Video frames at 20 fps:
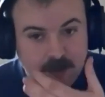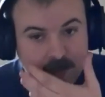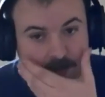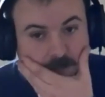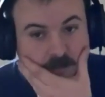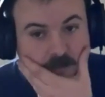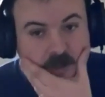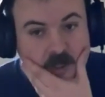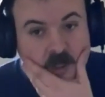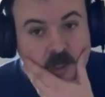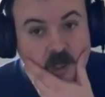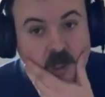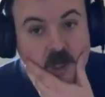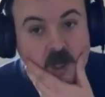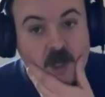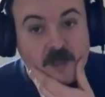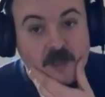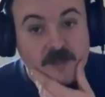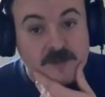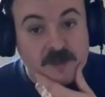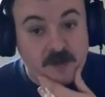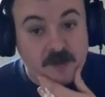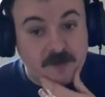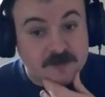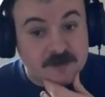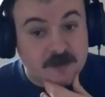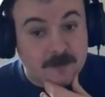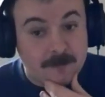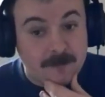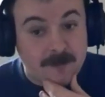
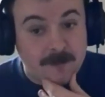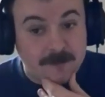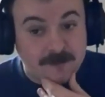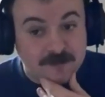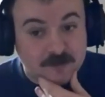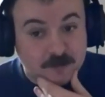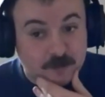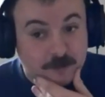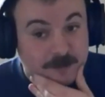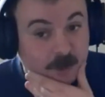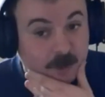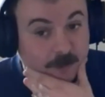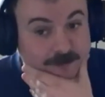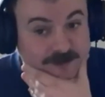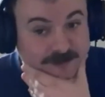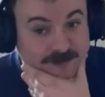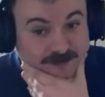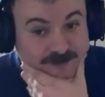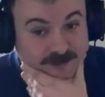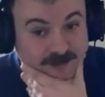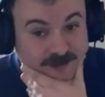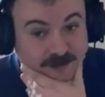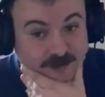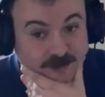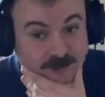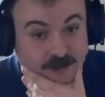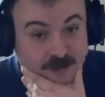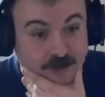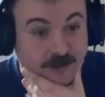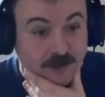So some members will be opting
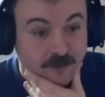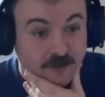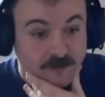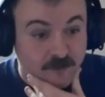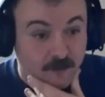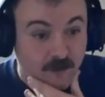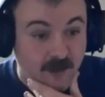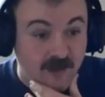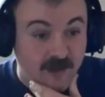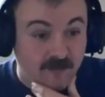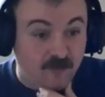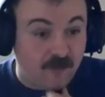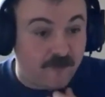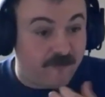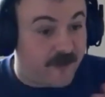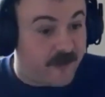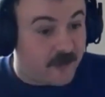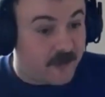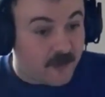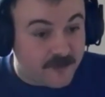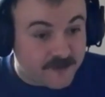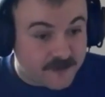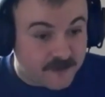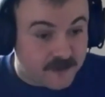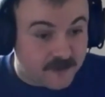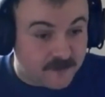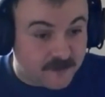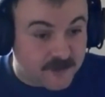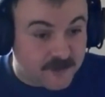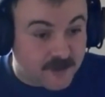to look elsewhere, or if they're
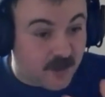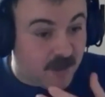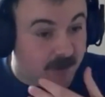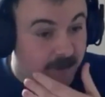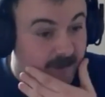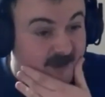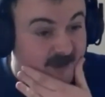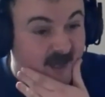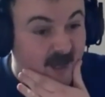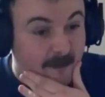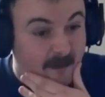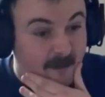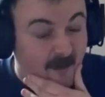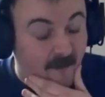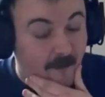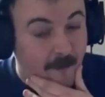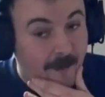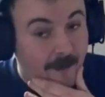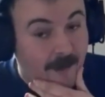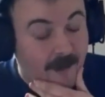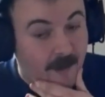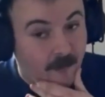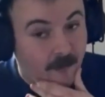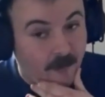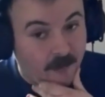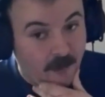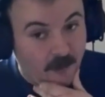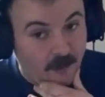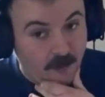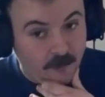closer to retirement, get a bit of a payout
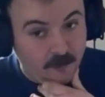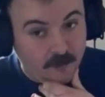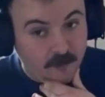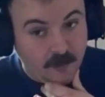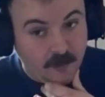and go.